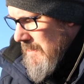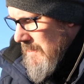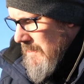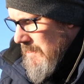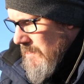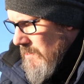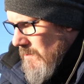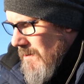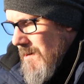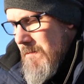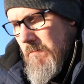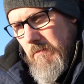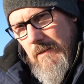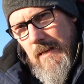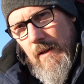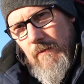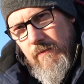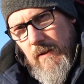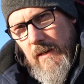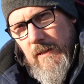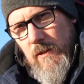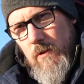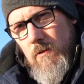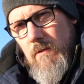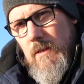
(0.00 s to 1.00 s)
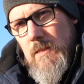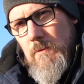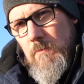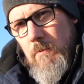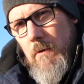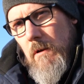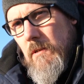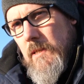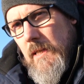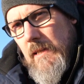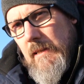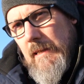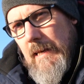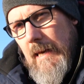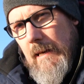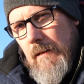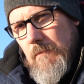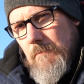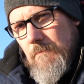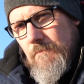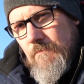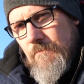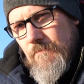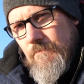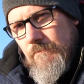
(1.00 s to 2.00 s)
So I will definitely do this project
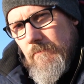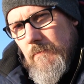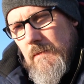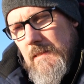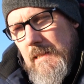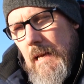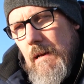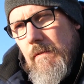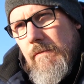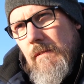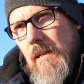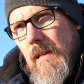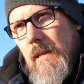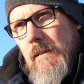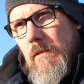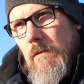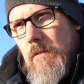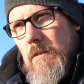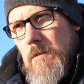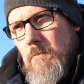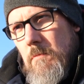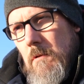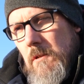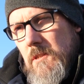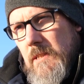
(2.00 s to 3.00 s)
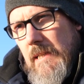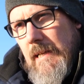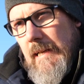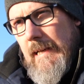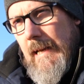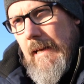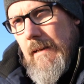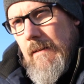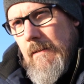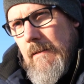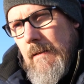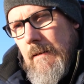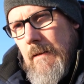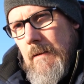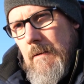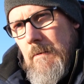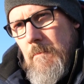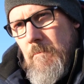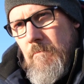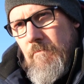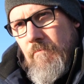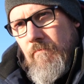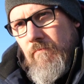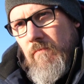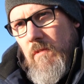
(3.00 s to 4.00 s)
again. Definitely do this project again.
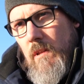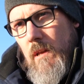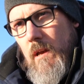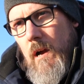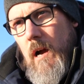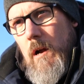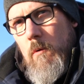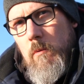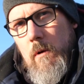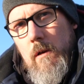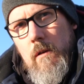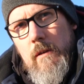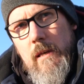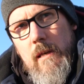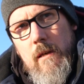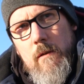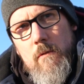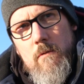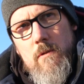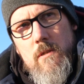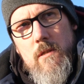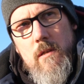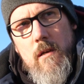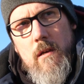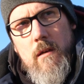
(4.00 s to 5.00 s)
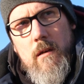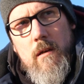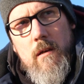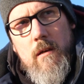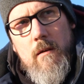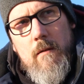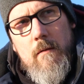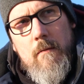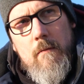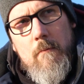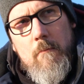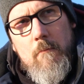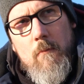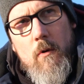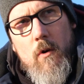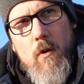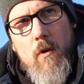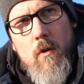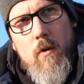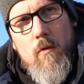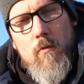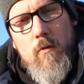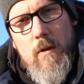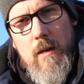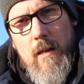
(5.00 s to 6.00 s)
I will use
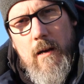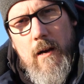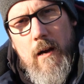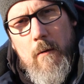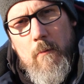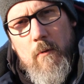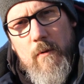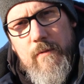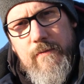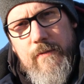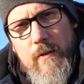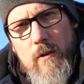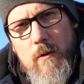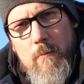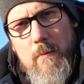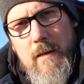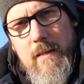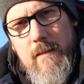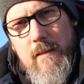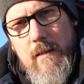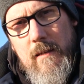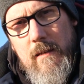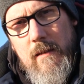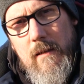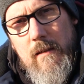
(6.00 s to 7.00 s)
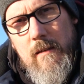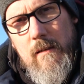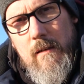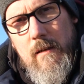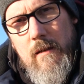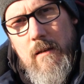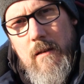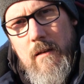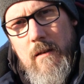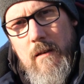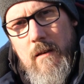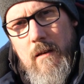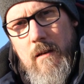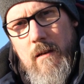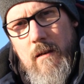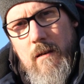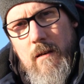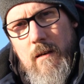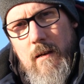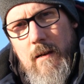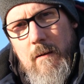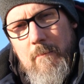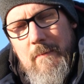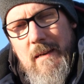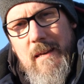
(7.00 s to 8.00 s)
more reliable film, I think.
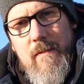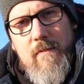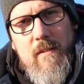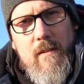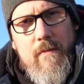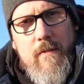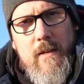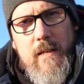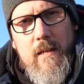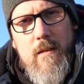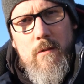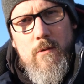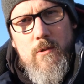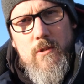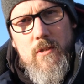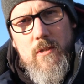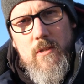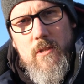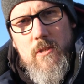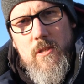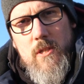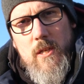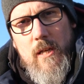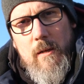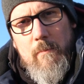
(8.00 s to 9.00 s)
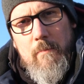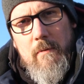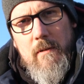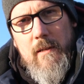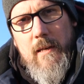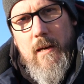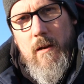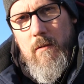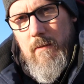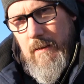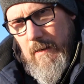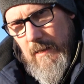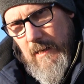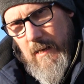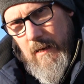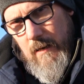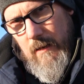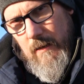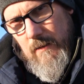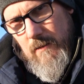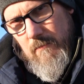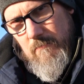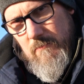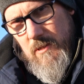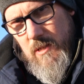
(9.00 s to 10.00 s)
Even if I use just cheap
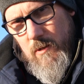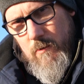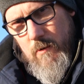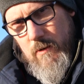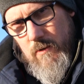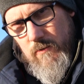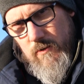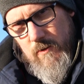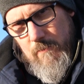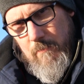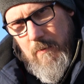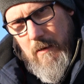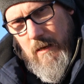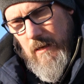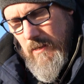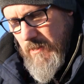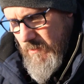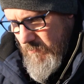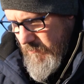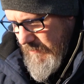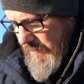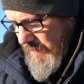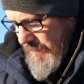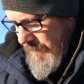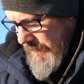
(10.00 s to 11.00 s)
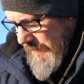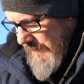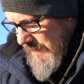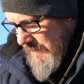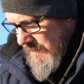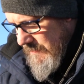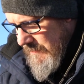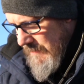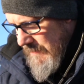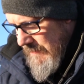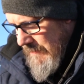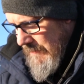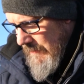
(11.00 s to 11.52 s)
Kodacolor 200 plus, whatever it is,